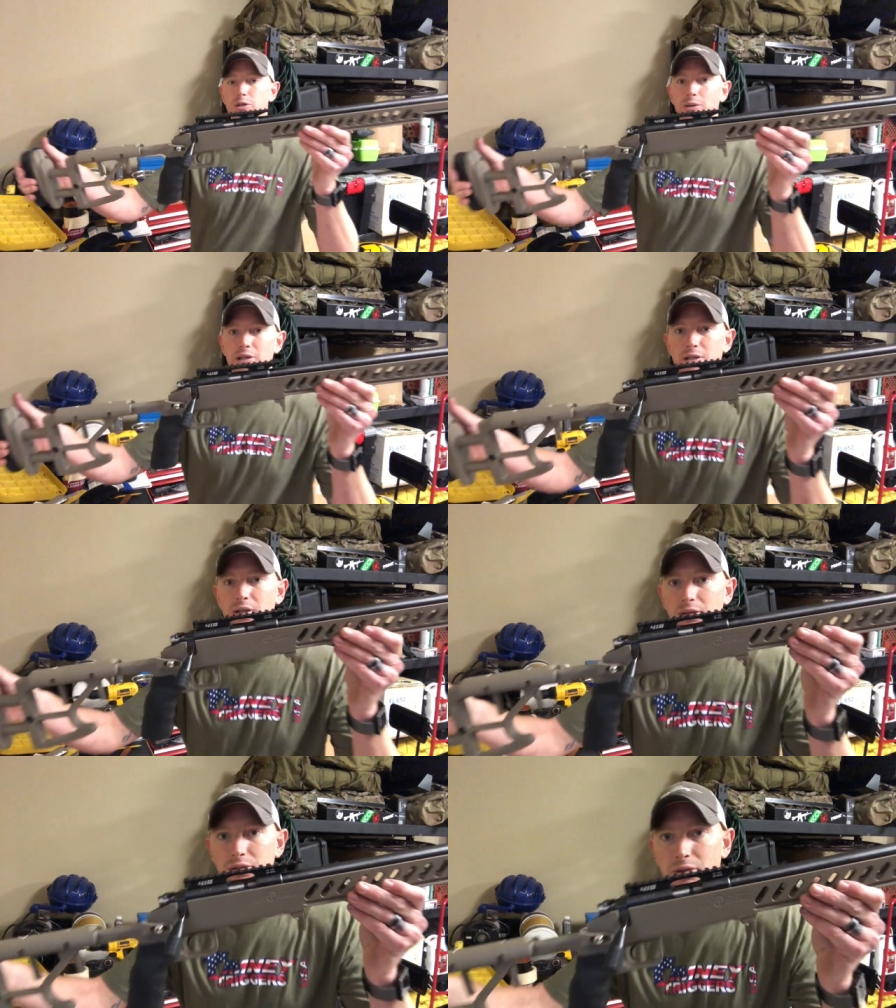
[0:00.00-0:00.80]
doing
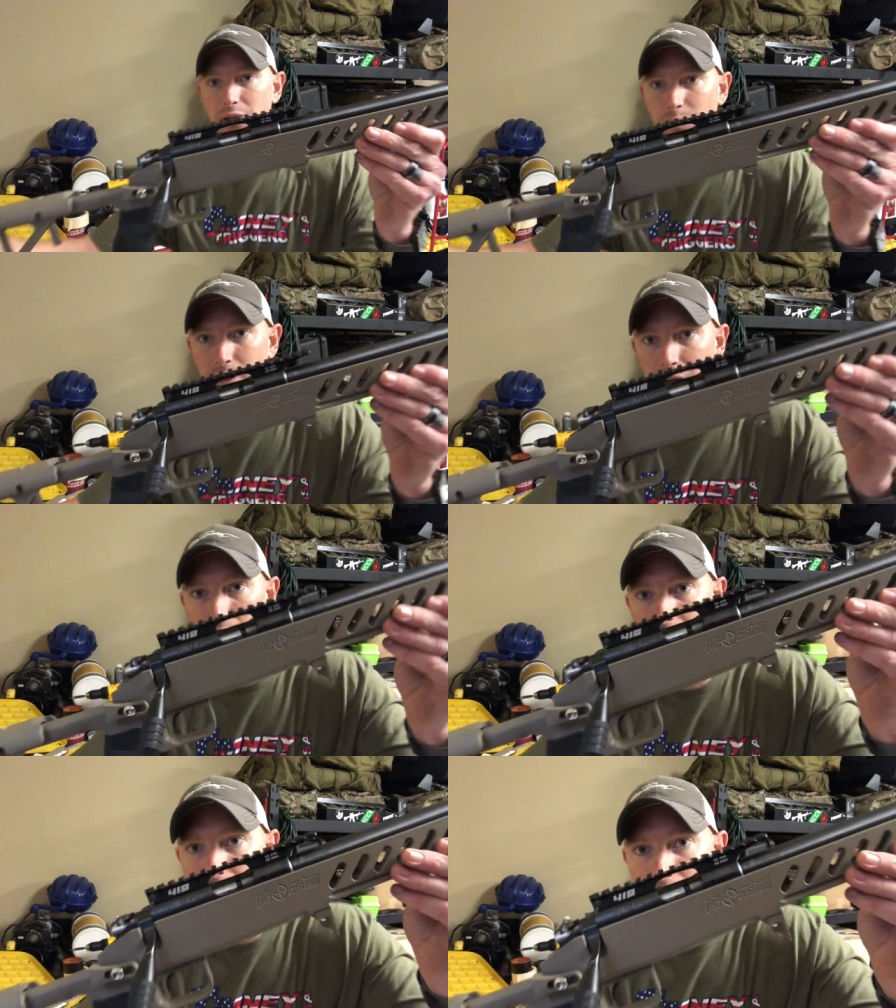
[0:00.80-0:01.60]
so. So there we
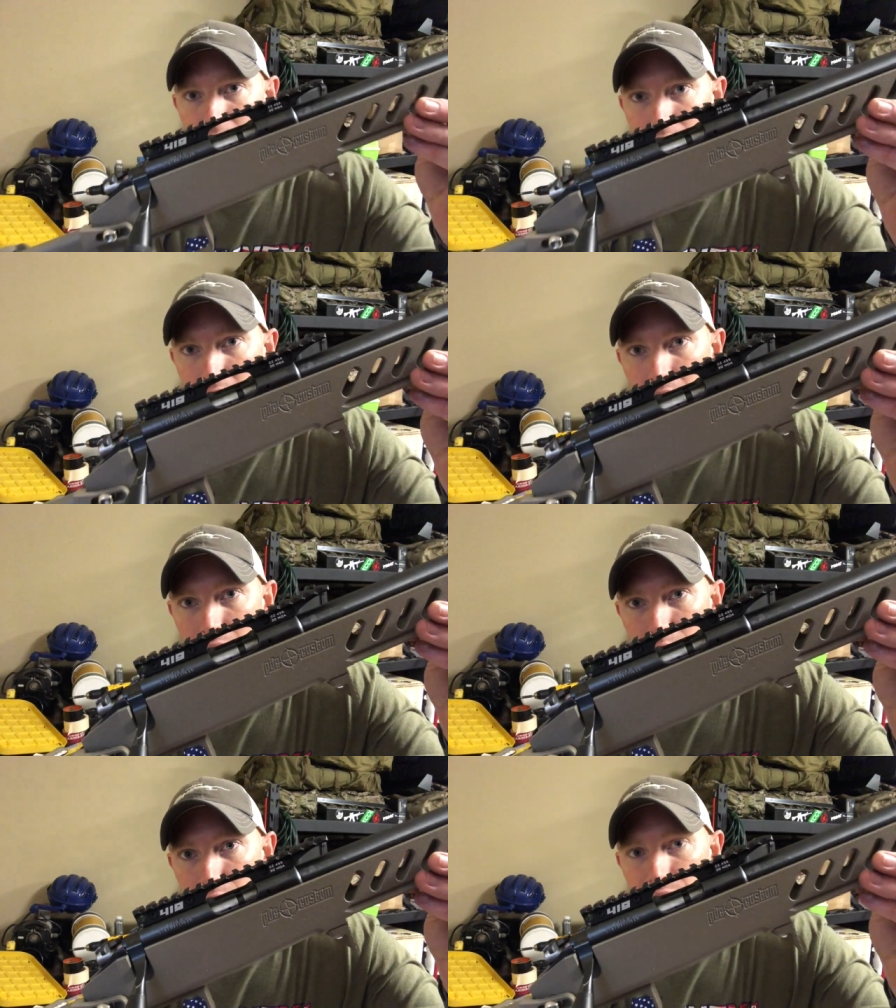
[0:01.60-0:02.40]
go. Area